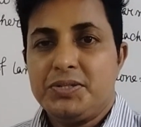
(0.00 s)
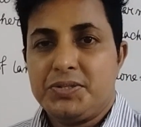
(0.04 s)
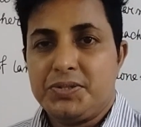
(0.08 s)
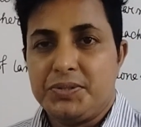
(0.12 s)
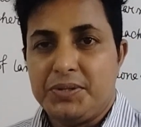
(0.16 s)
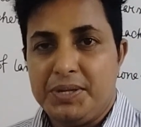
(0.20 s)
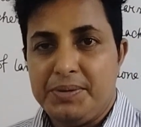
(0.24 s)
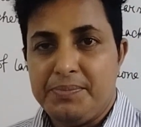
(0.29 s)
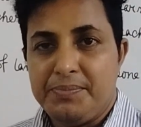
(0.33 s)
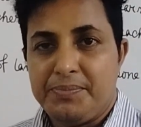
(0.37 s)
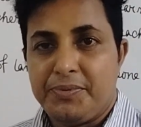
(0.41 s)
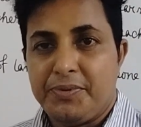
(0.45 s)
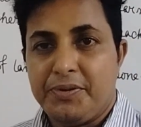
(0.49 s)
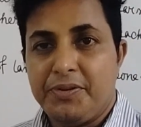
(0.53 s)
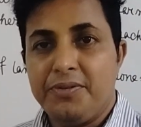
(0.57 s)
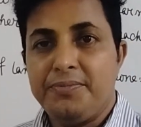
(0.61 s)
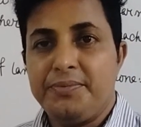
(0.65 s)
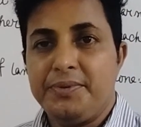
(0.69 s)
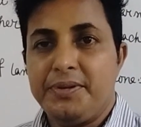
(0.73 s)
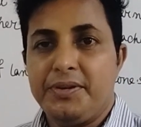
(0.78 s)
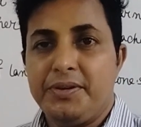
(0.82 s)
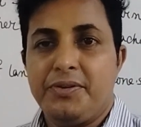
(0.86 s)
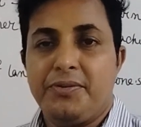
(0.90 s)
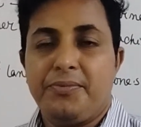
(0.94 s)
to
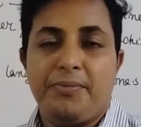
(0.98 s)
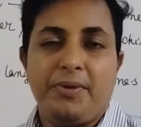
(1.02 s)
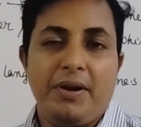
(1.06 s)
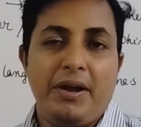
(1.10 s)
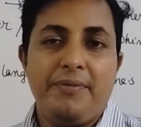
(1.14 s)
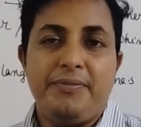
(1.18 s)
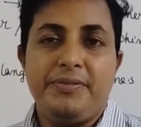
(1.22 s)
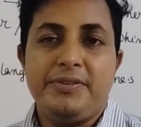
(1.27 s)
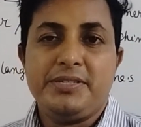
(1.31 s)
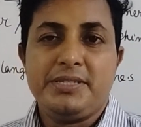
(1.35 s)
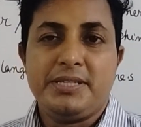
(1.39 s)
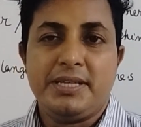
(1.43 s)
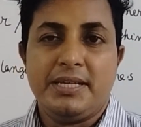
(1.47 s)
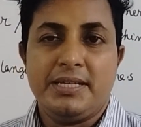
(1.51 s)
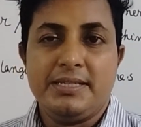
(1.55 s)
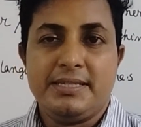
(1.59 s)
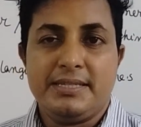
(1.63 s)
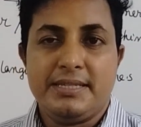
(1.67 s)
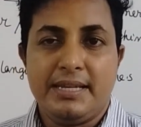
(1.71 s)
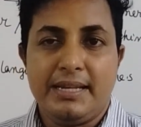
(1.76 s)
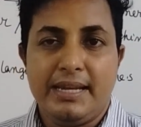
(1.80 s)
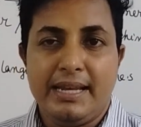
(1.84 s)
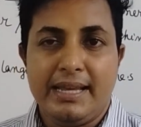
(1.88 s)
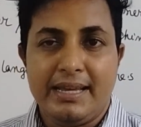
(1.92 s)
improve your
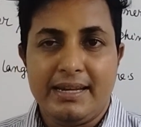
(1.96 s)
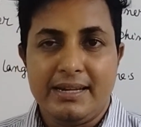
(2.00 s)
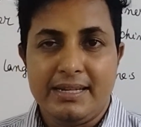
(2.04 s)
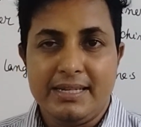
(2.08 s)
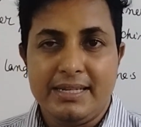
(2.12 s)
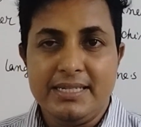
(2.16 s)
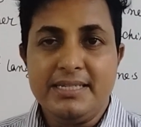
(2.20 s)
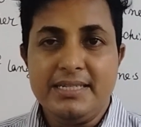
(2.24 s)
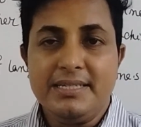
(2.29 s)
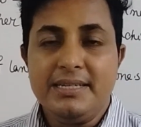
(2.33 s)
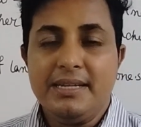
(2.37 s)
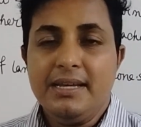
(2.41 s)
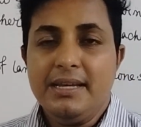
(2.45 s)
proficiency in English,